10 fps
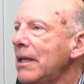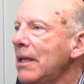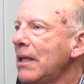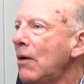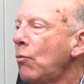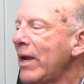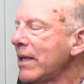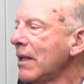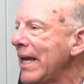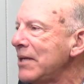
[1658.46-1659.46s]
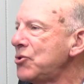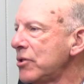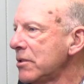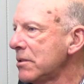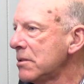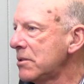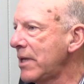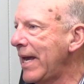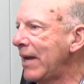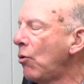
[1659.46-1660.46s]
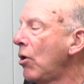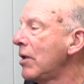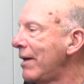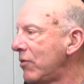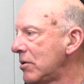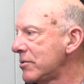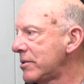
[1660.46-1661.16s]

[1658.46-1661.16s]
regulations at all levels.